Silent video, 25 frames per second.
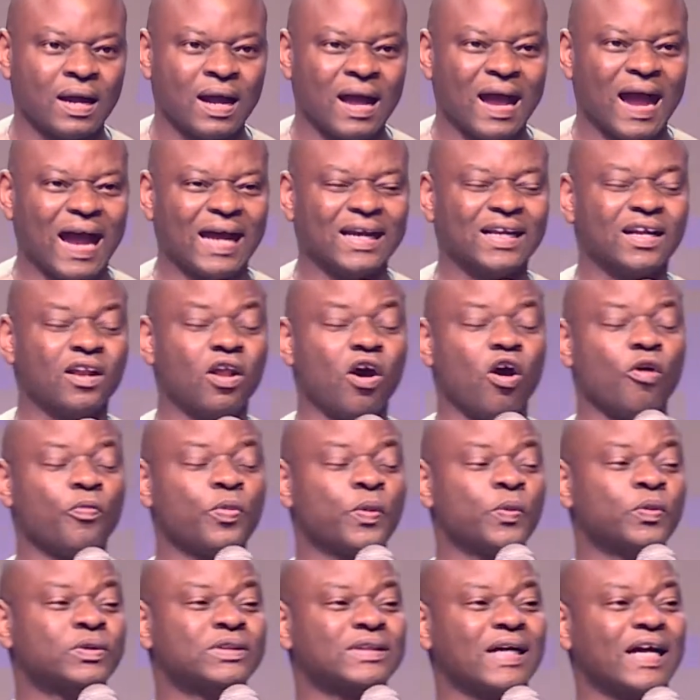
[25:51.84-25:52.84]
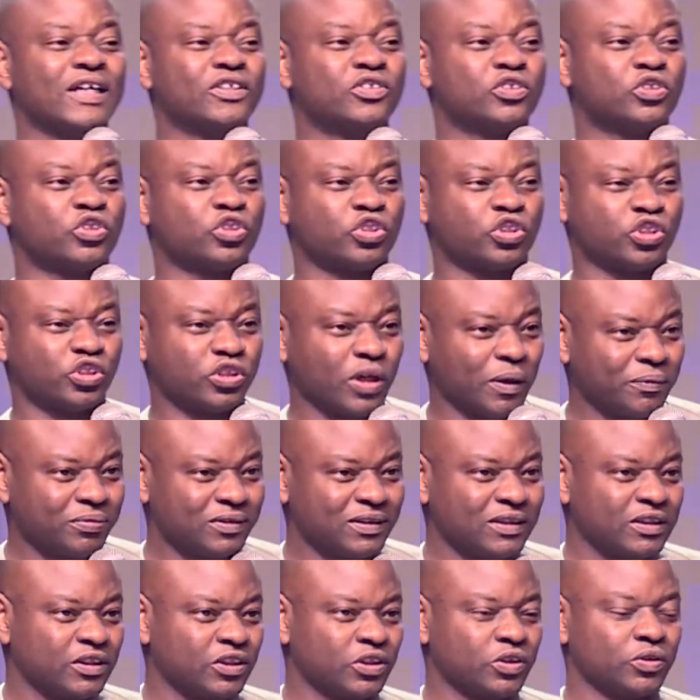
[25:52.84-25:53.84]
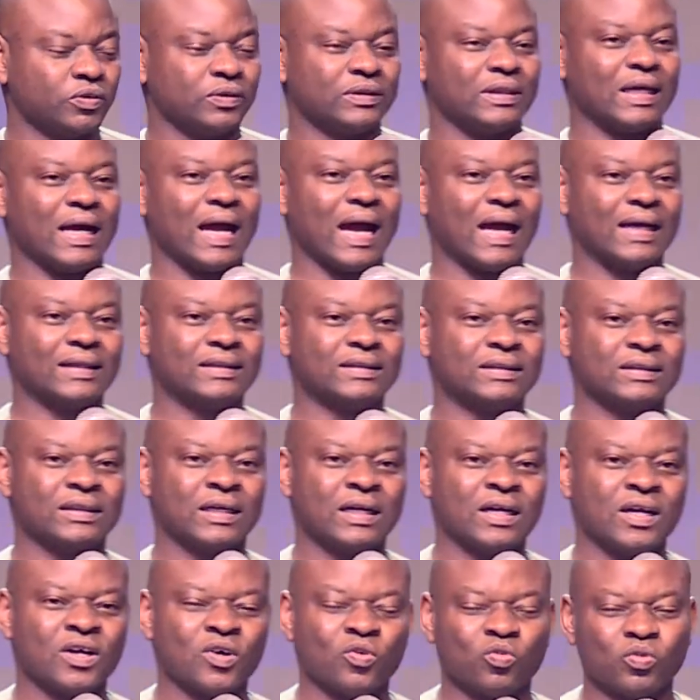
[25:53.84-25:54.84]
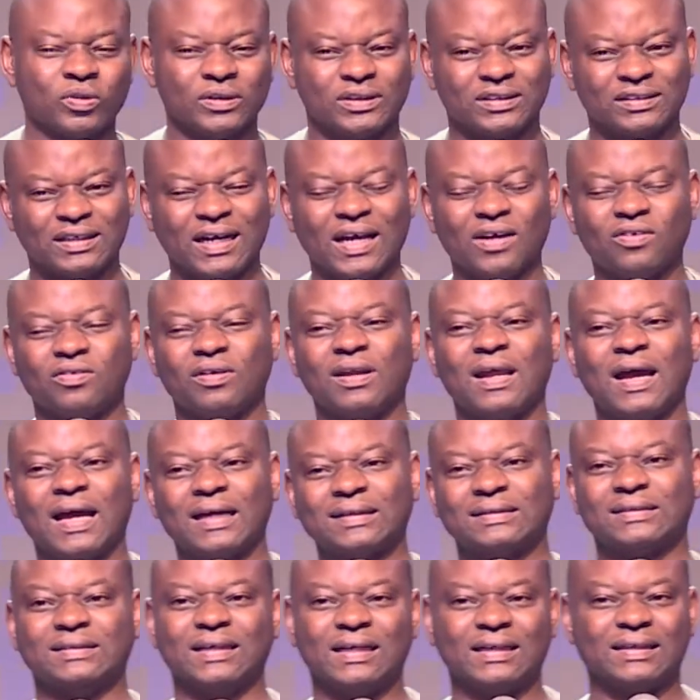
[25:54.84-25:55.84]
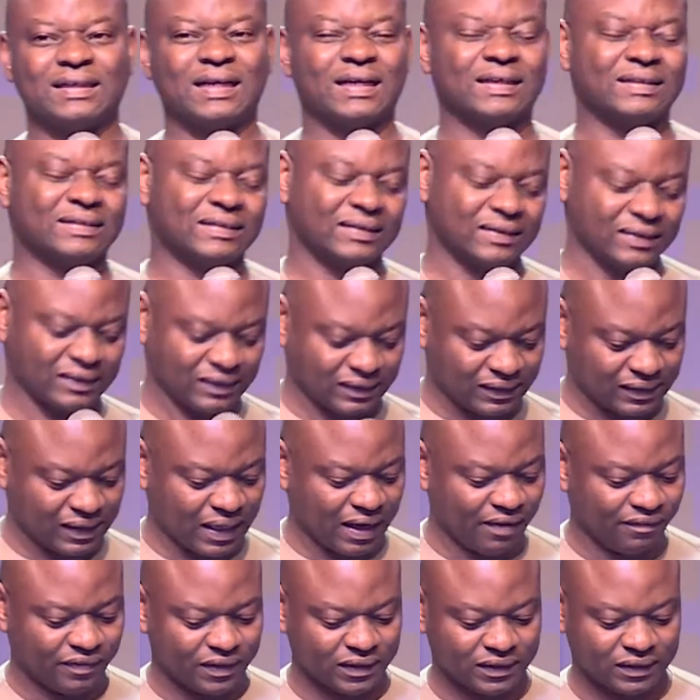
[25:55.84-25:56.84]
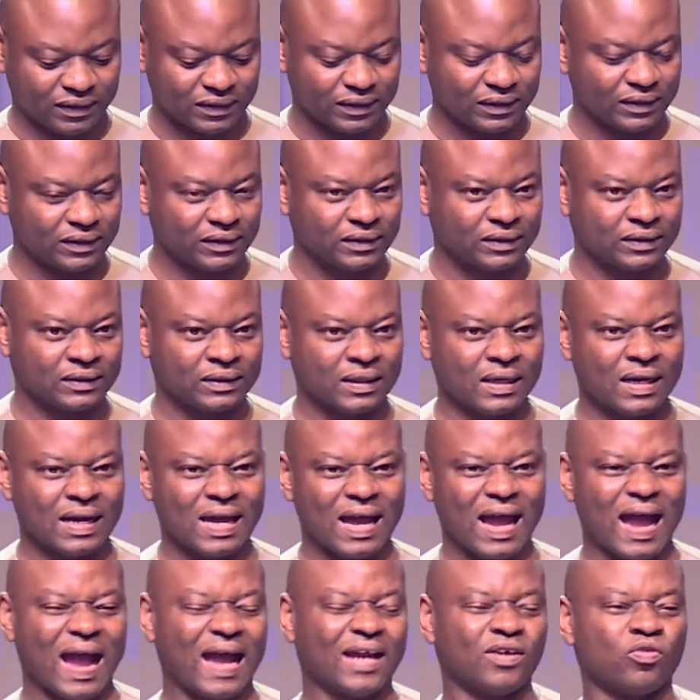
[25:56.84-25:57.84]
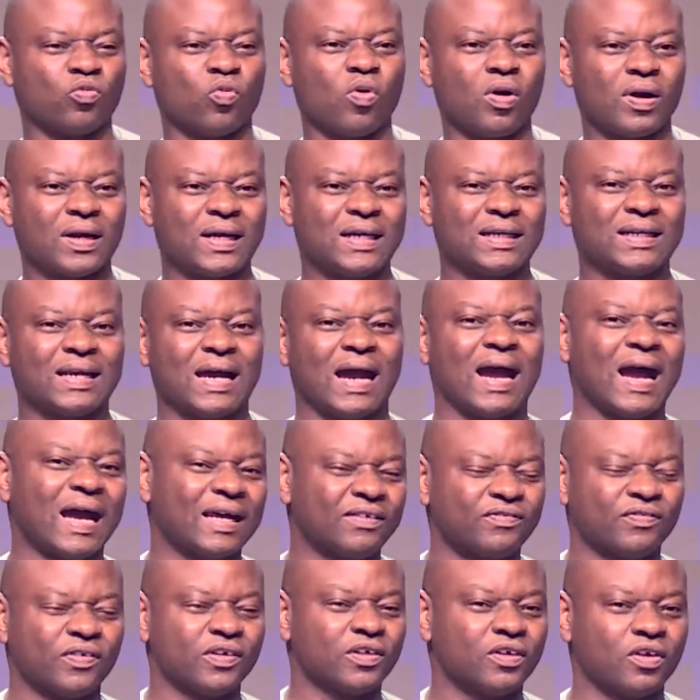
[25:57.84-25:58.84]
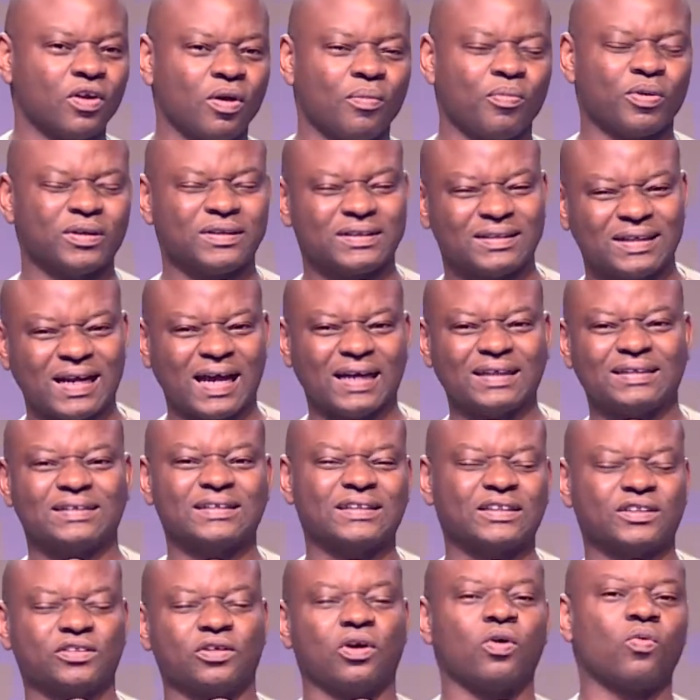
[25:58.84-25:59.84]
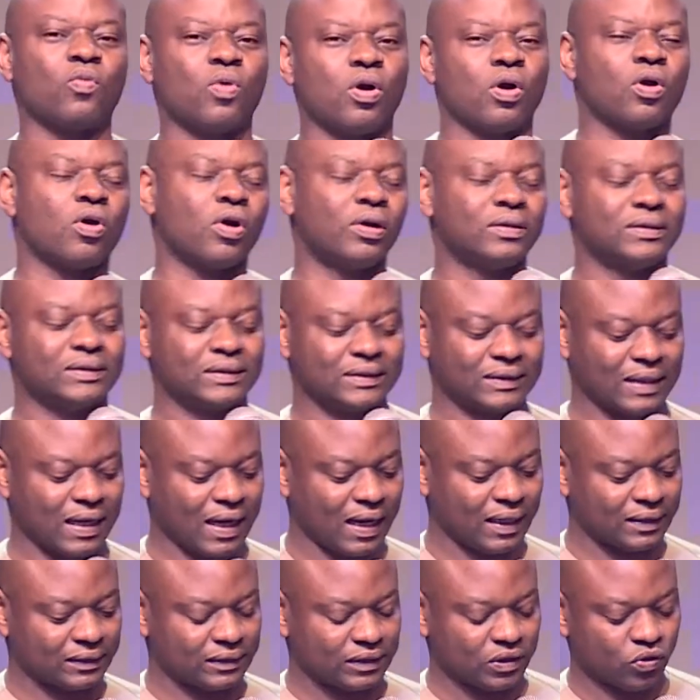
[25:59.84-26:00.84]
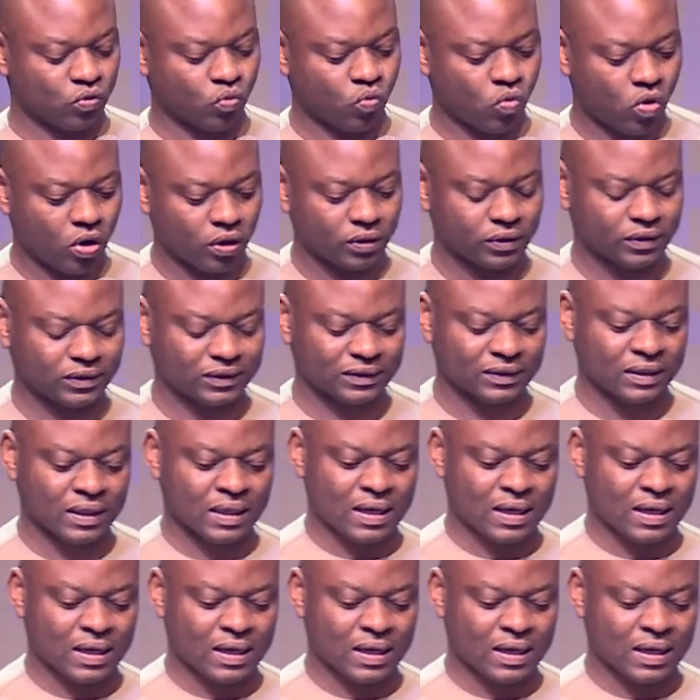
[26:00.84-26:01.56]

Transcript: And a lot of people try to substitute that with regular attendance in services and working hard for the Lord. But that is not what God desires. He wants